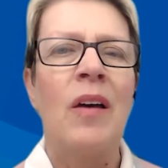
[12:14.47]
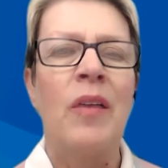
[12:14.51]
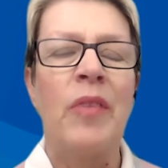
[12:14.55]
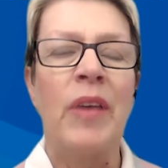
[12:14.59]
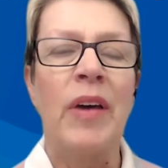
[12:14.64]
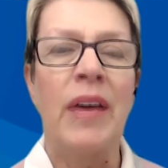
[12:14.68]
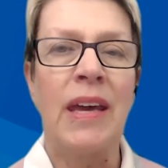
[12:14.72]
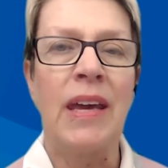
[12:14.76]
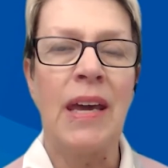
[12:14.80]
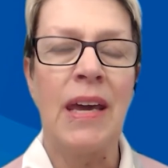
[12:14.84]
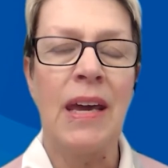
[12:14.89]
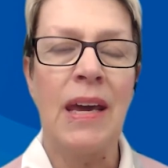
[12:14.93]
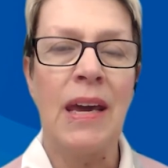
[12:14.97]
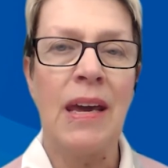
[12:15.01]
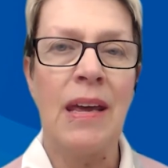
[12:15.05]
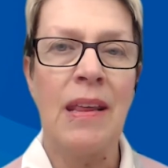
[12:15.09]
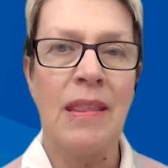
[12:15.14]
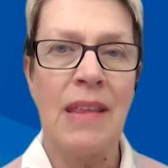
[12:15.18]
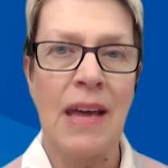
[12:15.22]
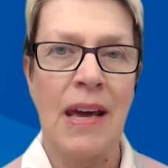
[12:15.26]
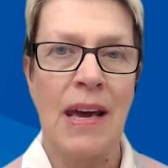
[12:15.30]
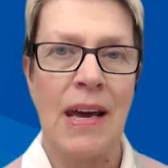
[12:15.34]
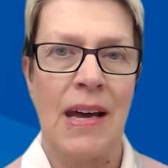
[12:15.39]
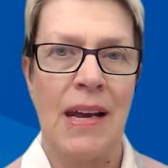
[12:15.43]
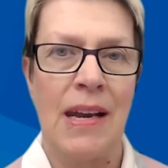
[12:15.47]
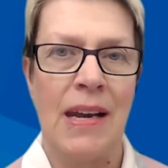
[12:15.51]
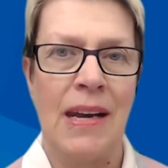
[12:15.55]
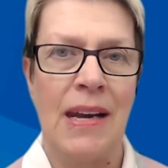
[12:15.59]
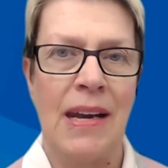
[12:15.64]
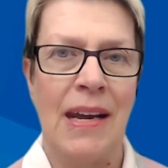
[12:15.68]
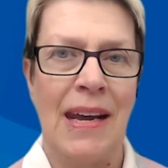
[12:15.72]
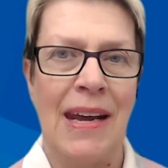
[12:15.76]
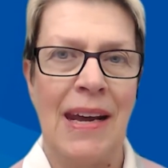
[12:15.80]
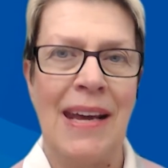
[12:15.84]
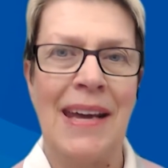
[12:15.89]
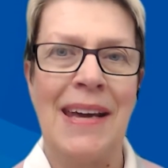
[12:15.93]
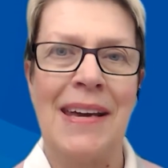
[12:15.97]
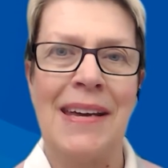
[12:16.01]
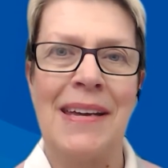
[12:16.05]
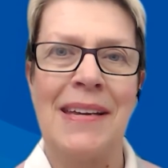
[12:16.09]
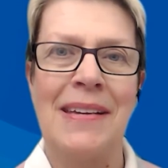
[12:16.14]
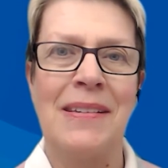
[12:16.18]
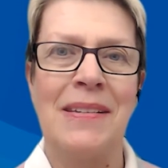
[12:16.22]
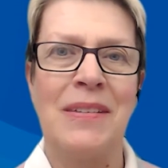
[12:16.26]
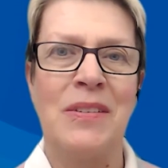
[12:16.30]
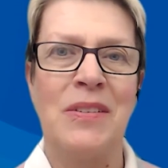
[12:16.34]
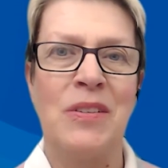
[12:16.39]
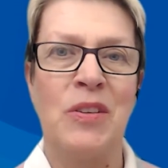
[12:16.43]
The key then
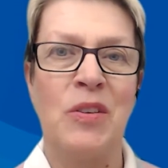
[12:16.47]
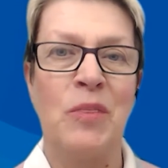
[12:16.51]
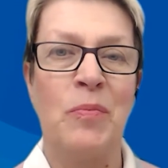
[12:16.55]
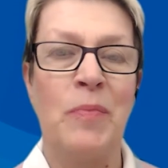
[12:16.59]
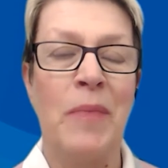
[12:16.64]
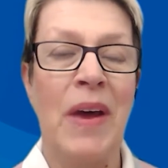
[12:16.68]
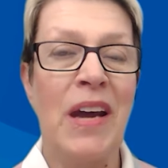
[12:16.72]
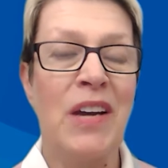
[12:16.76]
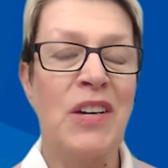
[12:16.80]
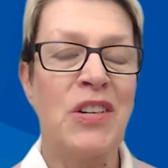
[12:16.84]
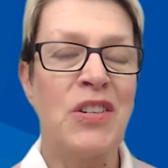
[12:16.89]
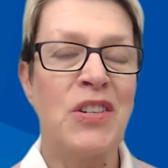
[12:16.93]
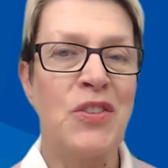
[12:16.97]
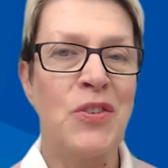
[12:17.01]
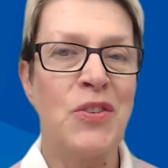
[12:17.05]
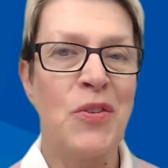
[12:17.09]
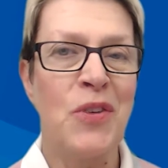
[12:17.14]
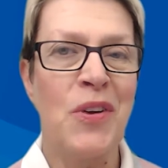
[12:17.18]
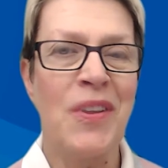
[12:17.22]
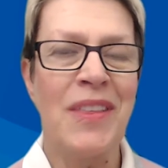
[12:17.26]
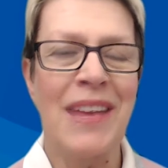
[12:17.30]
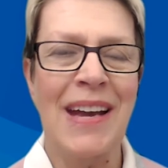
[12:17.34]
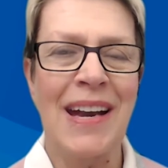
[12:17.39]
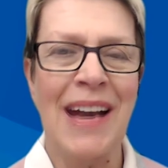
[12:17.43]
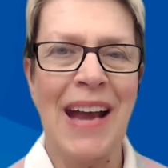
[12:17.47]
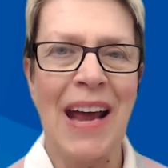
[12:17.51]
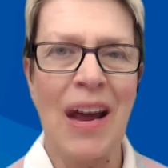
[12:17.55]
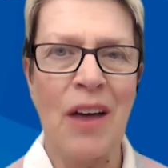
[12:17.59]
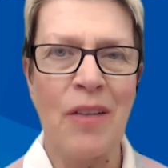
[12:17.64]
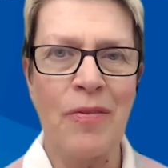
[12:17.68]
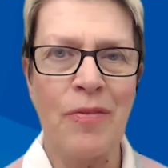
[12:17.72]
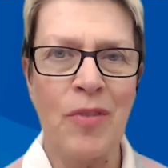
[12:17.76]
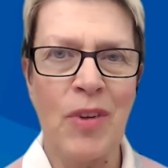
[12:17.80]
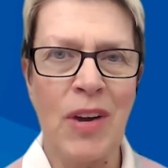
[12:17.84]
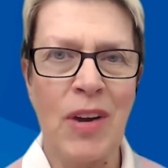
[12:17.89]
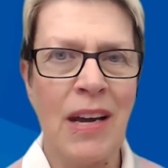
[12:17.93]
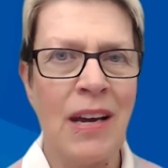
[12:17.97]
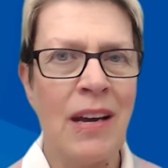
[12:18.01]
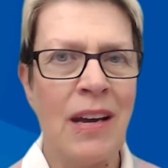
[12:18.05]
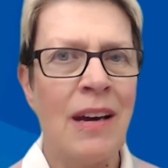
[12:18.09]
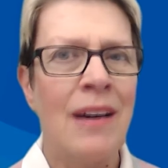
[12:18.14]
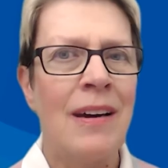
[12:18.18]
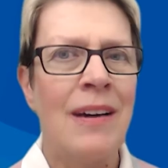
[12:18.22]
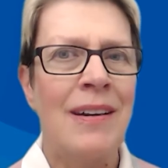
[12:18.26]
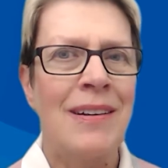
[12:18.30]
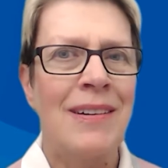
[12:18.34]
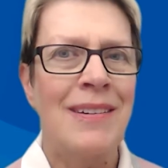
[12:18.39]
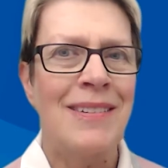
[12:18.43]
is to make sure that every
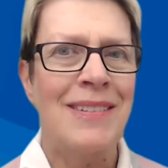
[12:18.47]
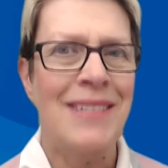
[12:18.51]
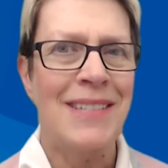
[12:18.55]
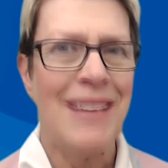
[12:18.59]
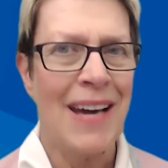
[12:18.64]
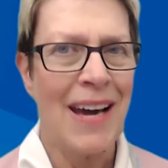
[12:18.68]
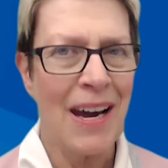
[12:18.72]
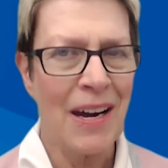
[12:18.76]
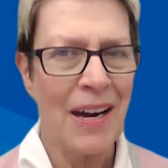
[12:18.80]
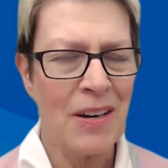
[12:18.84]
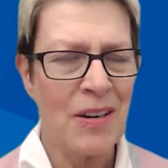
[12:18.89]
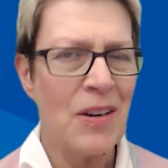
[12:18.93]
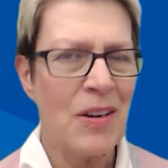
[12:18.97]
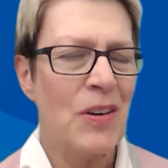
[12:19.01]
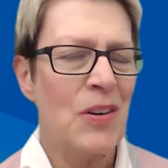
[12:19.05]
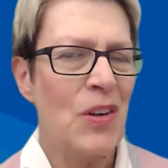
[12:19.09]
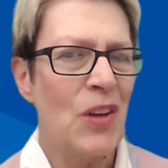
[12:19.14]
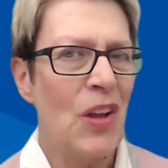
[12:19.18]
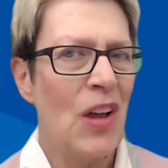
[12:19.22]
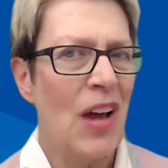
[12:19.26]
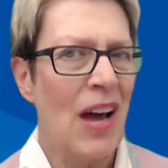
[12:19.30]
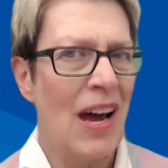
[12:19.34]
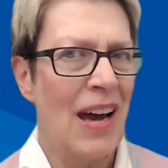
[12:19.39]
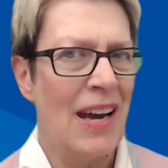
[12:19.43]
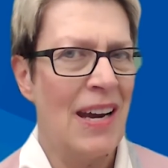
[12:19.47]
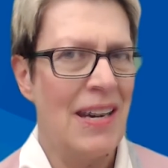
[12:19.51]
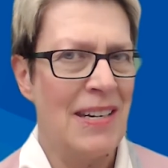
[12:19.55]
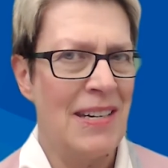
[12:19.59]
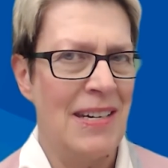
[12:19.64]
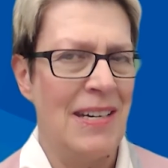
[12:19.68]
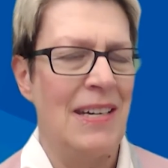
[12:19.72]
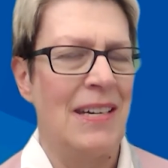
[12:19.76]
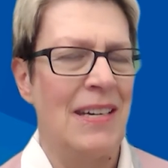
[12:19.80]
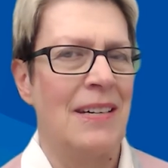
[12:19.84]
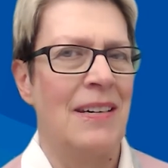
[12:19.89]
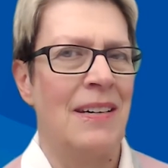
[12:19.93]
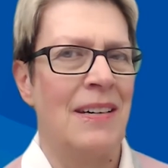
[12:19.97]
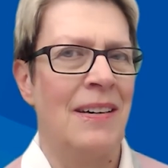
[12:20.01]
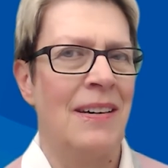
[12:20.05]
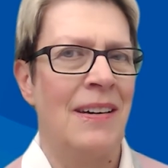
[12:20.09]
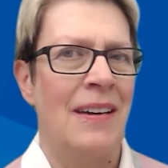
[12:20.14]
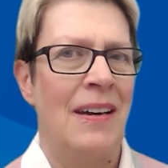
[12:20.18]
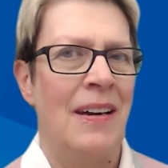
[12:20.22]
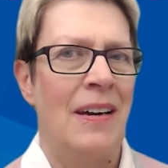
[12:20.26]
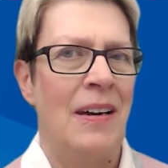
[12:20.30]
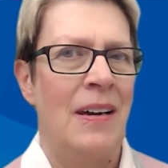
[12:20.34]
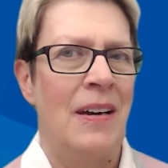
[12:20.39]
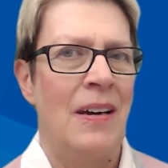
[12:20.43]
technical idea
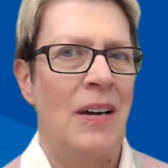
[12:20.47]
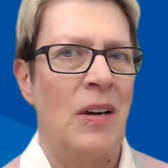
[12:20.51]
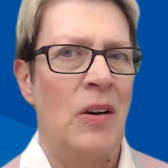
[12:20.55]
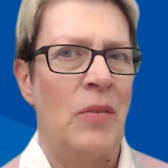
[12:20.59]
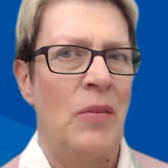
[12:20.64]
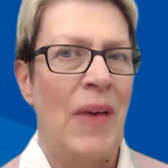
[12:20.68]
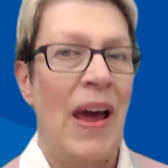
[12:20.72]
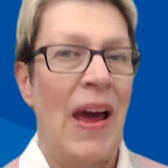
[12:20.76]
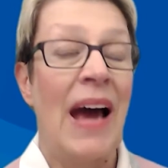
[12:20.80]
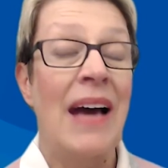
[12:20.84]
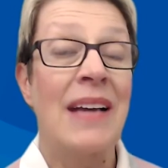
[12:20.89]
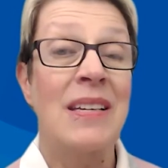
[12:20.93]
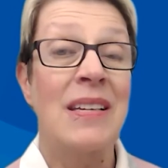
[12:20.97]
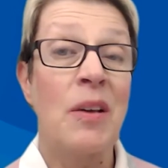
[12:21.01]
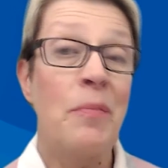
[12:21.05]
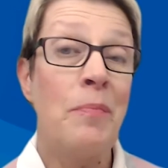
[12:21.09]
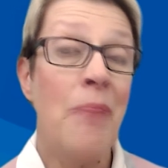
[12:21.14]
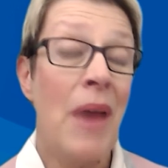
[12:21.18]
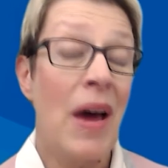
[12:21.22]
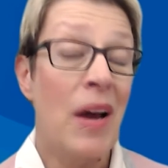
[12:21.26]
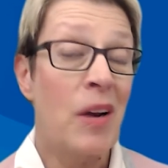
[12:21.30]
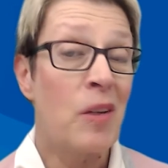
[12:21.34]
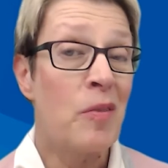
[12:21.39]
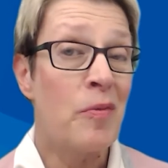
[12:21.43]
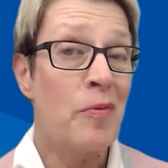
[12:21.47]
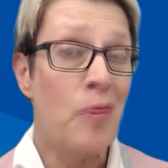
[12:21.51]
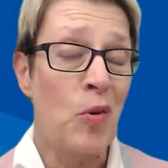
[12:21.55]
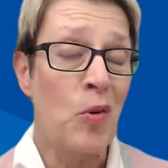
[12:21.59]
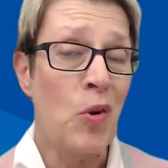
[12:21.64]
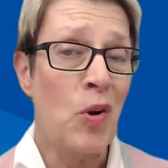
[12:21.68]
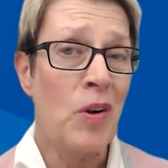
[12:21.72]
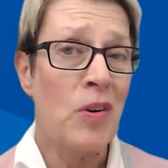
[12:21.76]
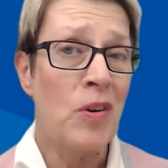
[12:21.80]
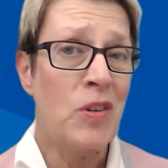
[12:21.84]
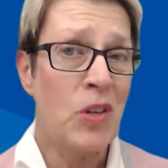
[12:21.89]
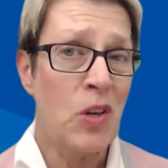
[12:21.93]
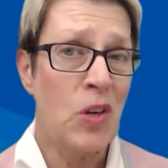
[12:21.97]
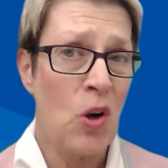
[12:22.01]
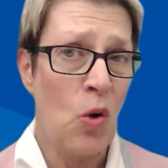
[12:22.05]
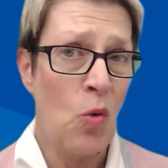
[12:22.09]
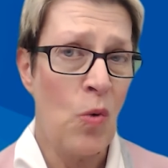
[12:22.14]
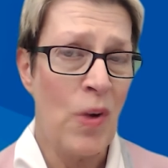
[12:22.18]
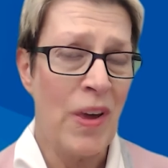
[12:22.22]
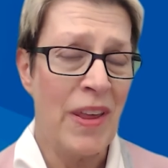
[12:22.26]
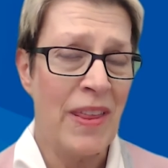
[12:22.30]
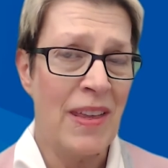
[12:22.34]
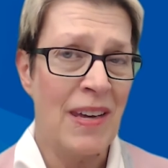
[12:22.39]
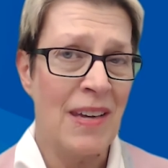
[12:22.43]
has a metaphor to go
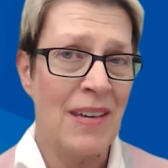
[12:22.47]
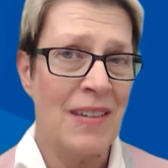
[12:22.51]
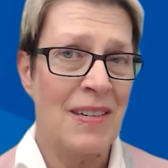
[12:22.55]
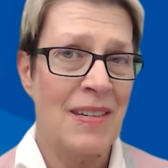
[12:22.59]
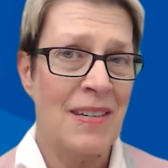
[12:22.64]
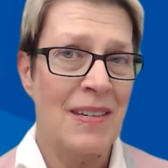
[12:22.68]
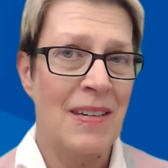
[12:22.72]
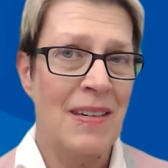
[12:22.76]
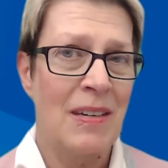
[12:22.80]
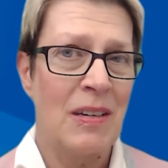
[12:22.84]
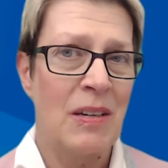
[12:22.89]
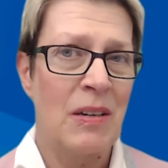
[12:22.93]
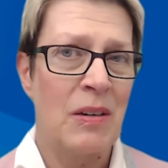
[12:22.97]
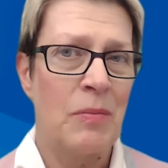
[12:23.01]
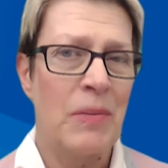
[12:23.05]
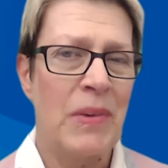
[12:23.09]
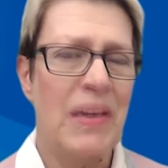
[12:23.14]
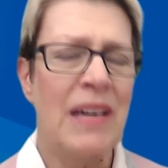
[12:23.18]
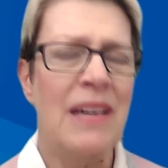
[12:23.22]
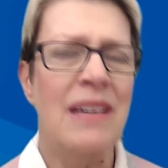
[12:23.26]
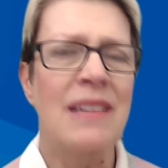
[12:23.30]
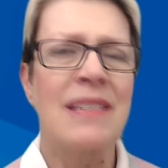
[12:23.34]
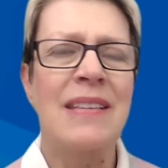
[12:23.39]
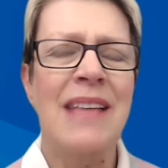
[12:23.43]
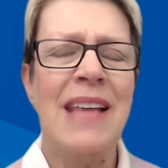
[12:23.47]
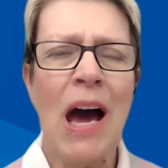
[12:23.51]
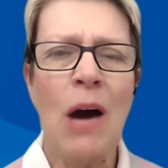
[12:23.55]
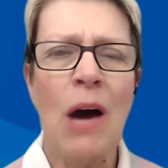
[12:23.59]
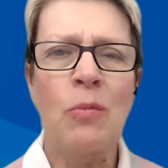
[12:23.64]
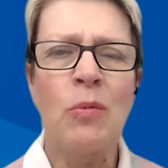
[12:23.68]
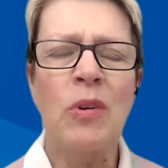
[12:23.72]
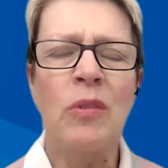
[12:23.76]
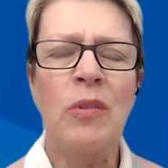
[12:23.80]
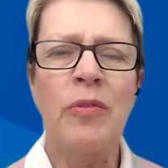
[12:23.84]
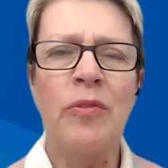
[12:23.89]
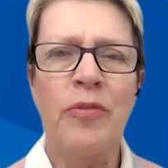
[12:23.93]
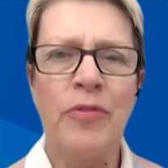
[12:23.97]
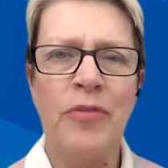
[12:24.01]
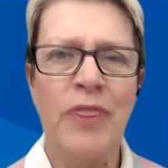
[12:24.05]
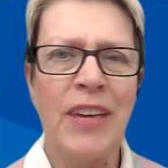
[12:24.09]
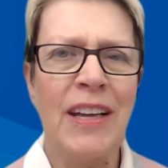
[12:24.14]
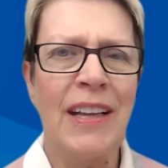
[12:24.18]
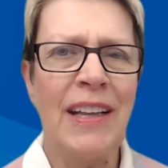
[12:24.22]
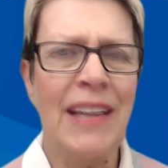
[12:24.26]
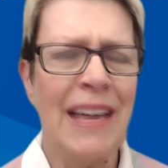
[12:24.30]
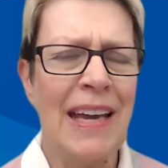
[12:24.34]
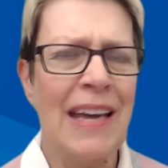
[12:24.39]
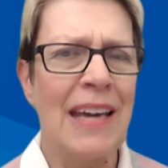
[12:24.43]
with it, because that will
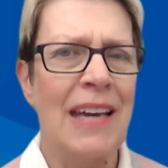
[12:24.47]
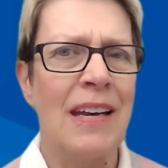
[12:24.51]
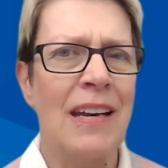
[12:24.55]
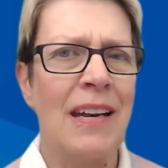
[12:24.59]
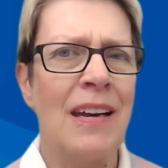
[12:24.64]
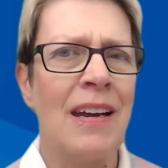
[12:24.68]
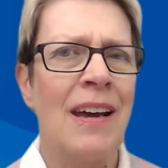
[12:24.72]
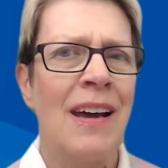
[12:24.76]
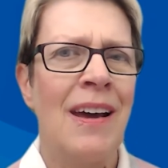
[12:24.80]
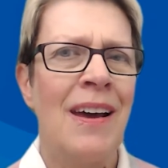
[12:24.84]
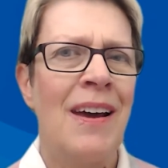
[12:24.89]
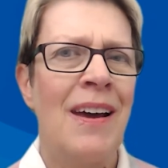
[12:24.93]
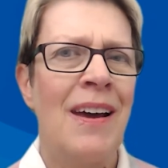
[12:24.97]
fill in